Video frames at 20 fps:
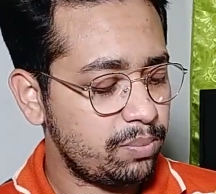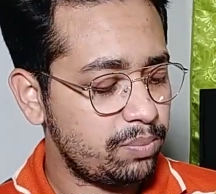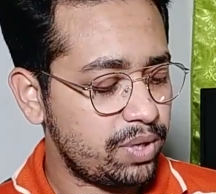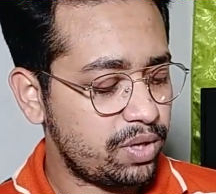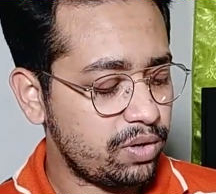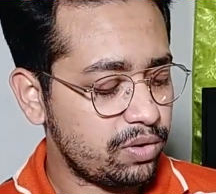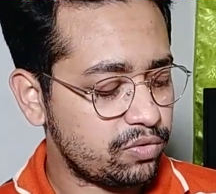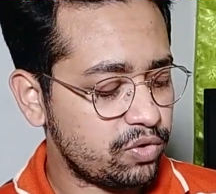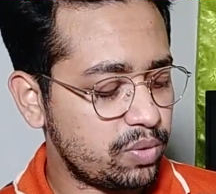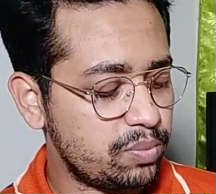
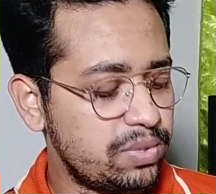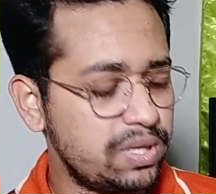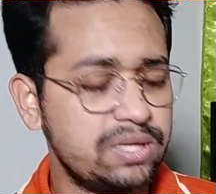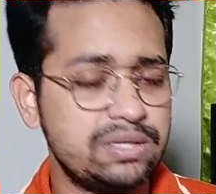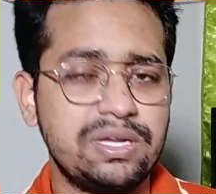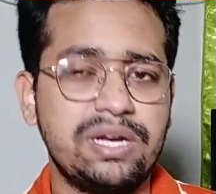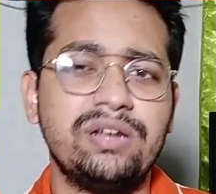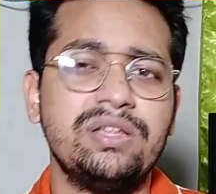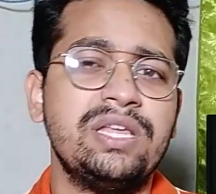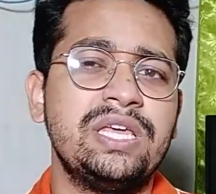Because of
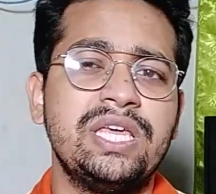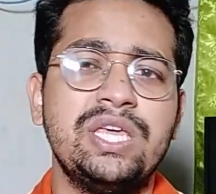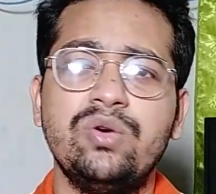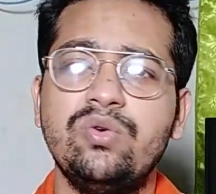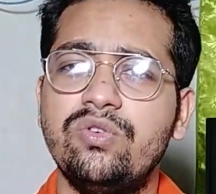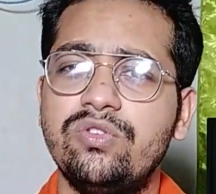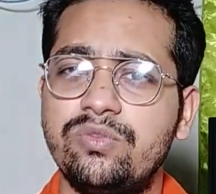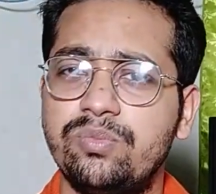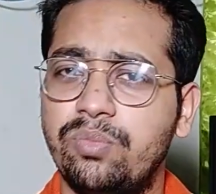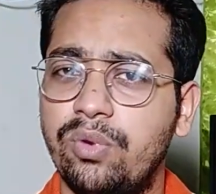that, there is a
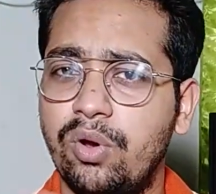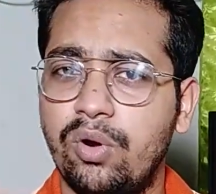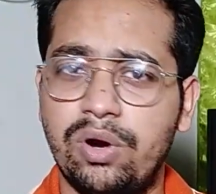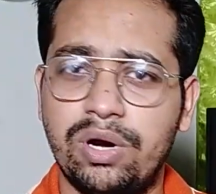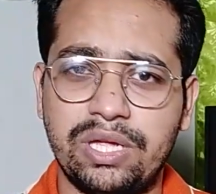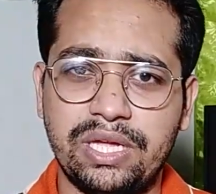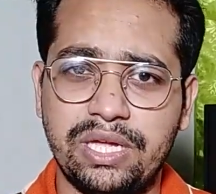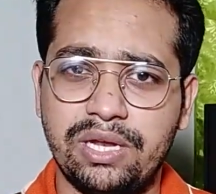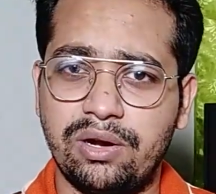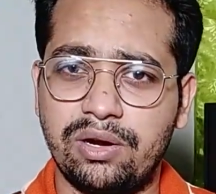huge
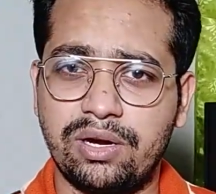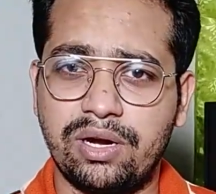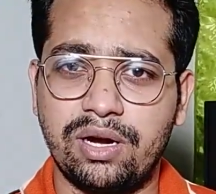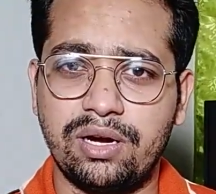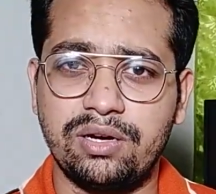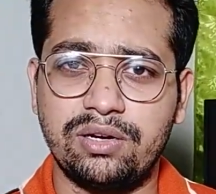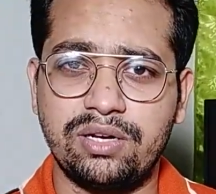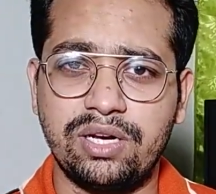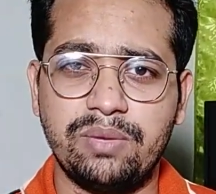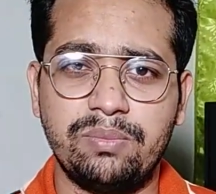blower in our
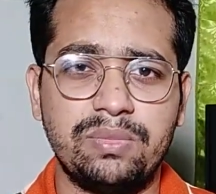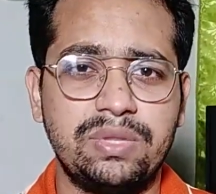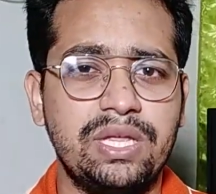country.